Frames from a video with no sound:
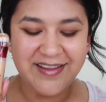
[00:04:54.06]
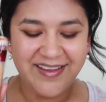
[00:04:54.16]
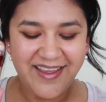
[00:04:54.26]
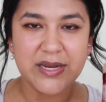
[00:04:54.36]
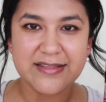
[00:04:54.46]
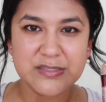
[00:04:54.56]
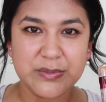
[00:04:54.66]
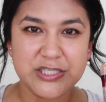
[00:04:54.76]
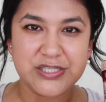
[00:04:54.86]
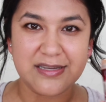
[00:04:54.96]
and this
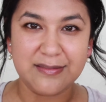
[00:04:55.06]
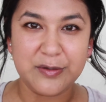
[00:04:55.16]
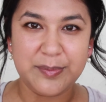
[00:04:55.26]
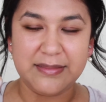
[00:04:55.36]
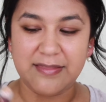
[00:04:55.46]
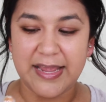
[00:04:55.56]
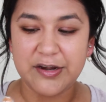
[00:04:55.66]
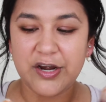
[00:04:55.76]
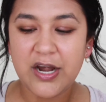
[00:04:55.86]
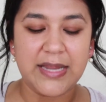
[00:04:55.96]
one is just a little bit
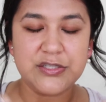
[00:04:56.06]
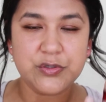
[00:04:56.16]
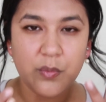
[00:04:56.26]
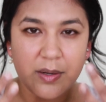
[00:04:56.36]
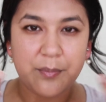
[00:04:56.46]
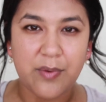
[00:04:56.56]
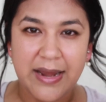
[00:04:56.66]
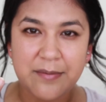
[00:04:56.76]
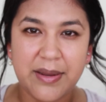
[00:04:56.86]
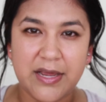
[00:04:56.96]
lighter. I do wanna
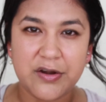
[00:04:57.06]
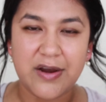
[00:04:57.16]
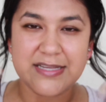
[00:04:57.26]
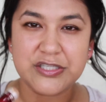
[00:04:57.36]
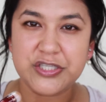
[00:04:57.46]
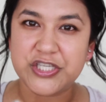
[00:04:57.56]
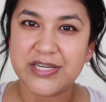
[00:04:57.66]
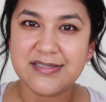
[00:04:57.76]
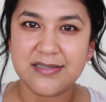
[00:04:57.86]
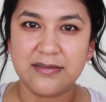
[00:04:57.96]
brighten my under eyes
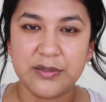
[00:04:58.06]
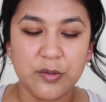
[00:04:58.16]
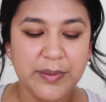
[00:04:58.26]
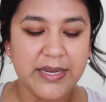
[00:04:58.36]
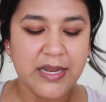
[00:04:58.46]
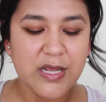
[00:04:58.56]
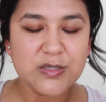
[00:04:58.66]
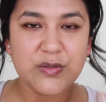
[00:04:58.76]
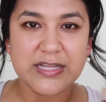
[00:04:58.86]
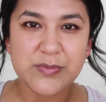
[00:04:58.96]
just a little bit.
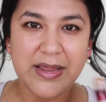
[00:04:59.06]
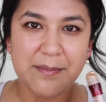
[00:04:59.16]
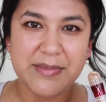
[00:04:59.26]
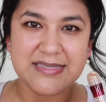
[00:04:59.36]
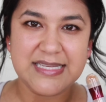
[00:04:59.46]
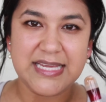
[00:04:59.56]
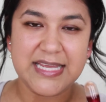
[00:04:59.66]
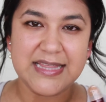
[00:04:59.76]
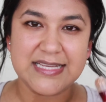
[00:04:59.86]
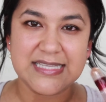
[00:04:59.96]
So that's why I'm mixing
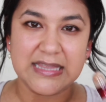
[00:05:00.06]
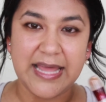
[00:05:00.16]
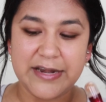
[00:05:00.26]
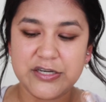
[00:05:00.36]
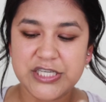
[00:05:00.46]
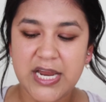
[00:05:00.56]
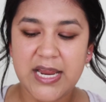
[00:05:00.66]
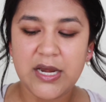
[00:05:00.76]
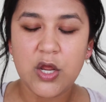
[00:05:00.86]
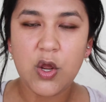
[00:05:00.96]
in this lighter
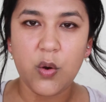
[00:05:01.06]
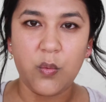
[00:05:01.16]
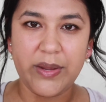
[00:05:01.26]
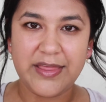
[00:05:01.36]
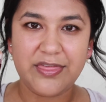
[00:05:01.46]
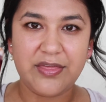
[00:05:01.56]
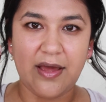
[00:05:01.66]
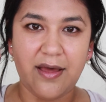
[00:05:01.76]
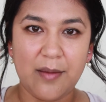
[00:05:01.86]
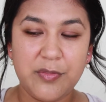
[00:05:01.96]
shade with
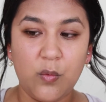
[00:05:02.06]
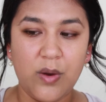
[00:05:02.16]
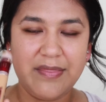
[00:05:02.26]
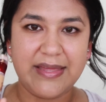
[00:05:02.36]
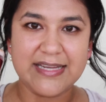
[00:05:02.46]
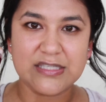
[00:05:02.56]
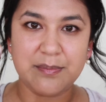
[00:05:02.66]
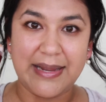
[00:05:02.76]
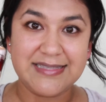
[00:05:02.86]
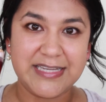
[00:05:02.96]
um, the one that is
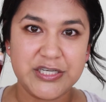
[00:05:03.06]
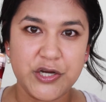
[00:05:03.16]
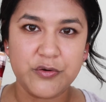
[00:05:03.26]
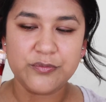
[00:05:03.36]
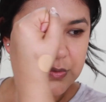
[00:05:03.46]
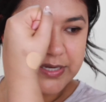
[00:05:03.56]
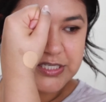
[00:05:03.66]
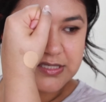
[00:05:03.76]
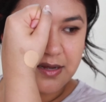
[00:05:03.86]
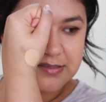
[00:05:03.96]
my skin tone. So I
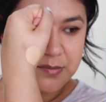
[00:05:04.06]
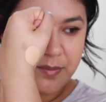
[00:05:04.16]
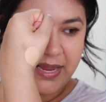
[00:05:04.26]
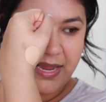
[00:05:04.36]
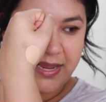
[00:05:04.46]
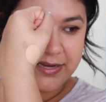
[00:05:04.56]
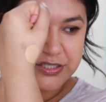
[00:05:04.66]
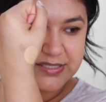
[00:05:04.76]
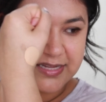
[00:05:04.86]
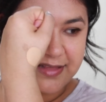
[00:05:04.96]
just got some hand
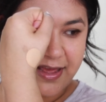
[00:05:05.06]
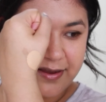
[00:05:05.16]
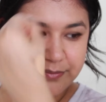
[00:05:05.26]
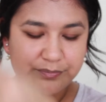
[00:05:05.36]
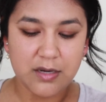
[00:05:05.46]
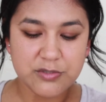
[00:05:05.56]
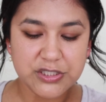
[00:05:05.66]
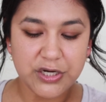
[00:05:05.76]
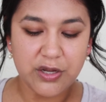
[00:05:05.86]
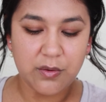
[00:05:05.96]
just like that. And I'm
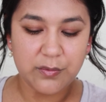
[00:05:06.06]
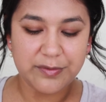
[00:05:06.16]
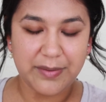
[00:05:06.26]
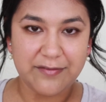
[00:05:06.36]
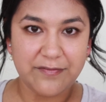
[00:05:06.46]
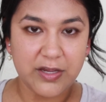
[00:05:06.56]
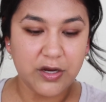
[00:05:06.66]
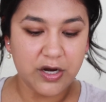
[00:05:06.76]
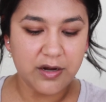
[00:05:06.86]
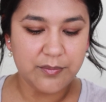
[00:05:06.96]
just gonna go in with my
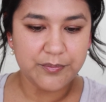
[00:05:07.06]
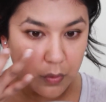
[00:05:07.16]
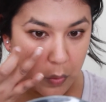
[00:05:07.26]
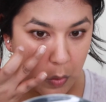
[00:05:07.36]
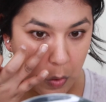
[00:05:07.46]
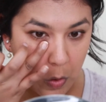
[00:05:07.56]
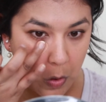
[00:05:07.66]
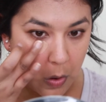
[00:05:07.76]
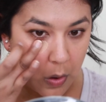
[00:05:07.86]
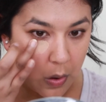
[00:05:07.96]
finger
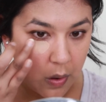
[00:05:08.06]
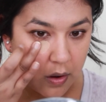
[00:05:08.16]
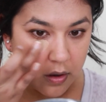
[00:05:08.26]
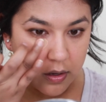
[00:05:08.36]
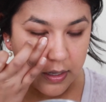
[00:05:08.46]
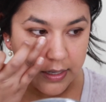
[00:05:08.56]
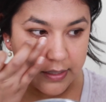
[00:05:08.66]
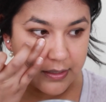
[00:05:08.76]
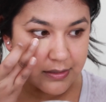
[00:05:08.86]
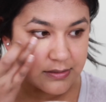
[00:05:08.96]

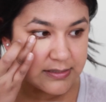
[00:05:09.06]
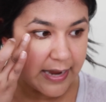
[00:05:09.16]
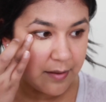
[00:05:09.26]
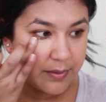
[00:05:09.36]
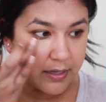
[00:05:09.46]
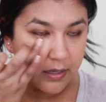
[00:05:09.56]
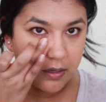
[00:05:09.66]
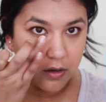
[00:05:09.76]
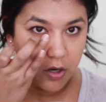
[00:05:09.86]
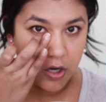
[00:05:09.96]
and dab it
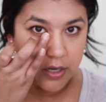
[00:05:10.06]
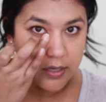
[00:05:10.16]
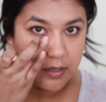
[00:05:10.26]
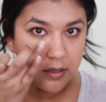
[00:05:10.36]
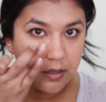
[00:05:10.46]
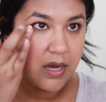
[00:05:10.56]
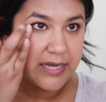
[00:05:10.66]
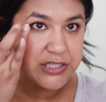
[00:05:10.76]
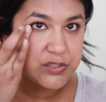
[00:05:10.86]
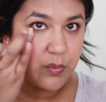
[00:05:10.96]
on.
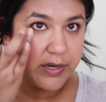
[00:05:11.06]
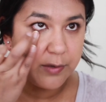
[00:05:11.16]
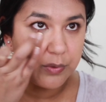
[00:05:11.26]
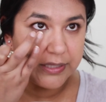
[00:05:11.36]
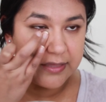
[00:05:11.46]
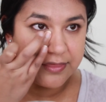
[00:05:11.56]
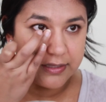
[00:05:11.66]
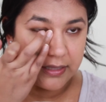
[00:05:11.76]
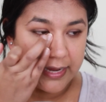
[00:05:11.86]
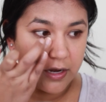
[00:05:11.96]
I just want a really
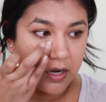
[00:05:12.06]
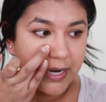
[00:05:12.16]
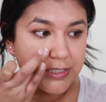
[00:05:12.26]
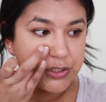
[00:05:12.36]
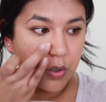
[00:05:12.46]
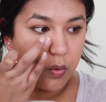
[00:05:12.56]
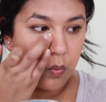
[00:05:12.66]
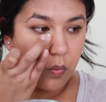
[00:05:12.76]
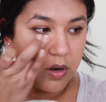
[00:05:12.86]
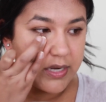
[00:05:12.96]
thin layer. I
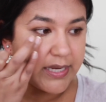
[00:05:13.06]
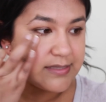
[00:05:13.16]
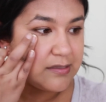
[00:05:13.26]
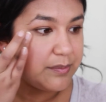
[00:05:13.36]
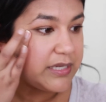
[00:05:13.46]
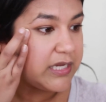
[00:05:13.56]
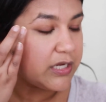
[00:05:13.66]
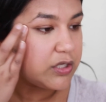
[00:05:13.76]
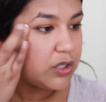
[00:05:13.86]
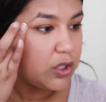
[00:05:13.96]
don't want it to be